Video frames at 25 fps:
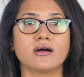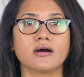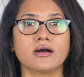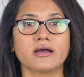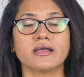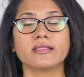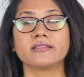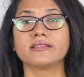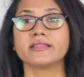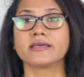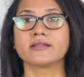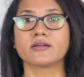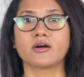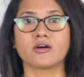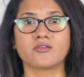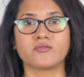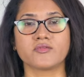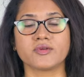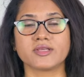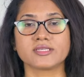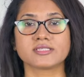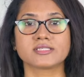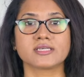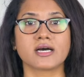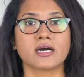in their
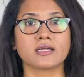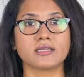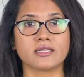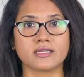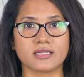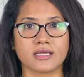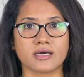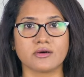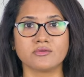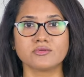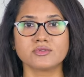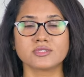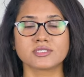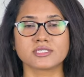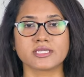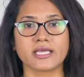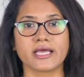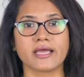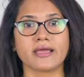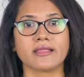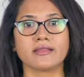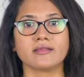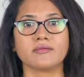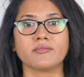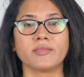office unannounced
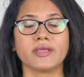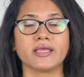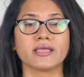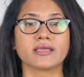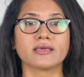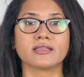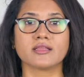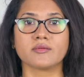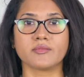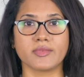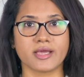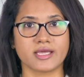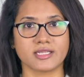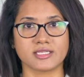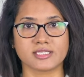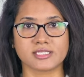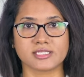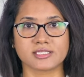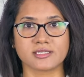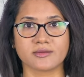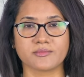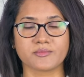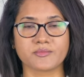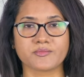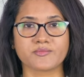and make an
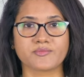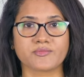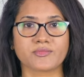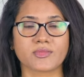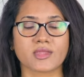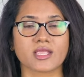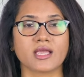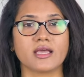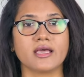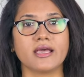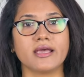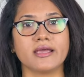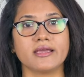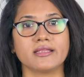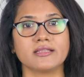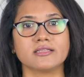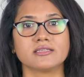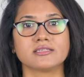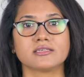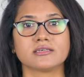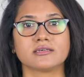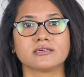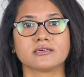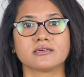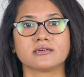amends.
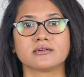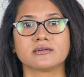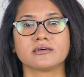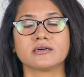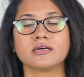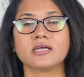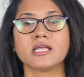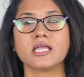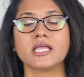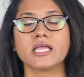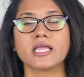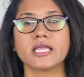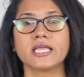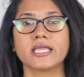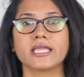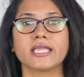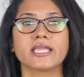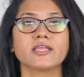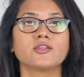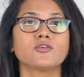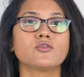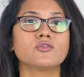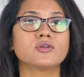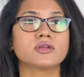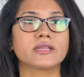And
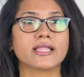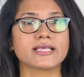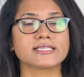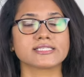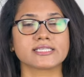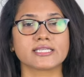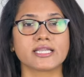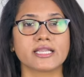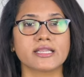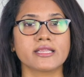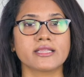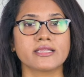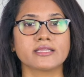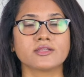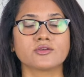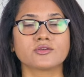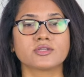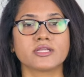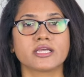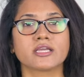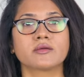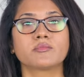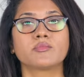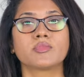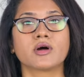you don't necessarily need to
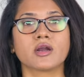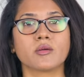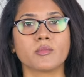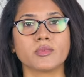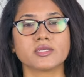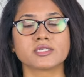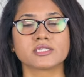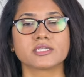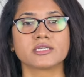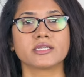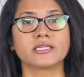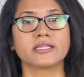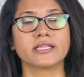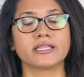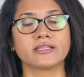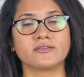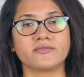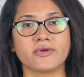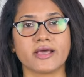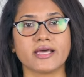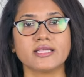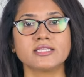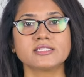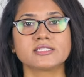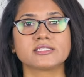take permission in
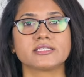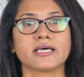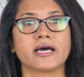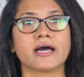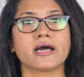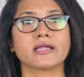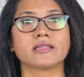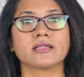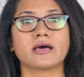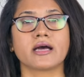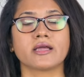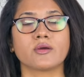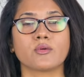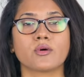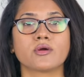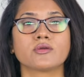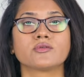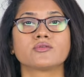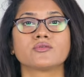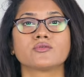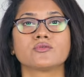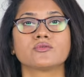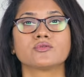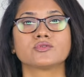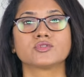advance that I
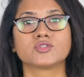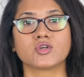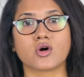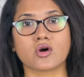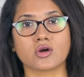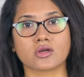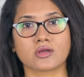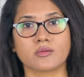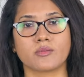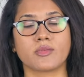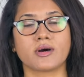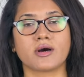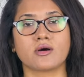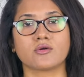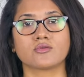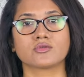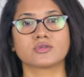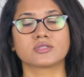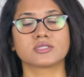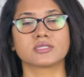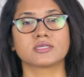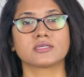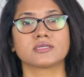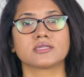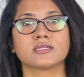want to talk
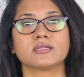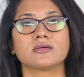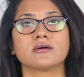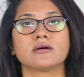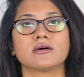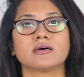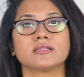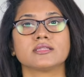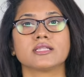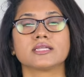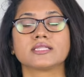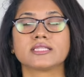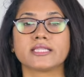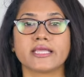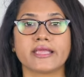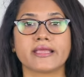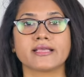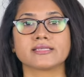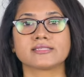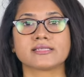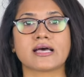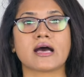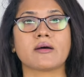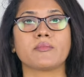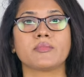about the
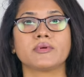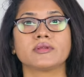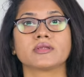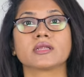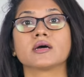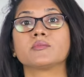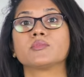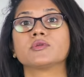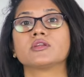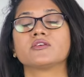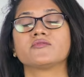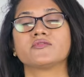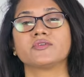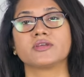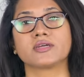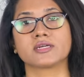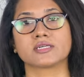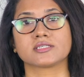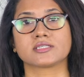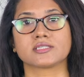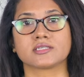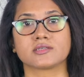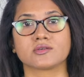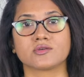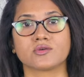things happened a couple of
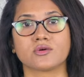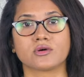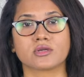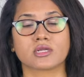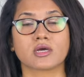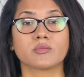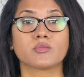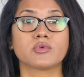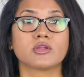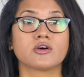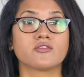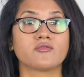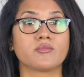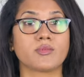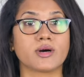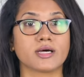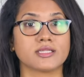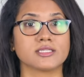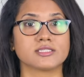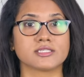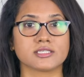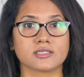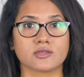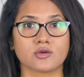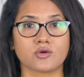years ago or a couple of
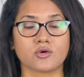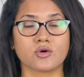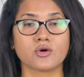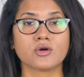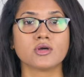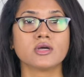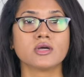months ago.